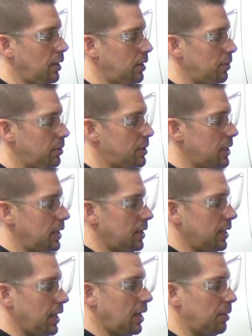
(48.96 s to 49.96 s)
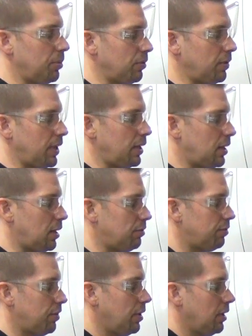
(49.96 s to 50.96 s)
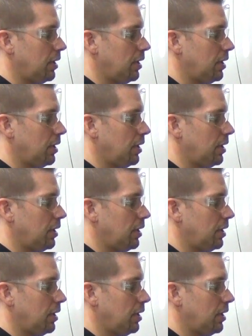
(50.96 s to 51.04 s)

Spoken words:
And take the caliper right off.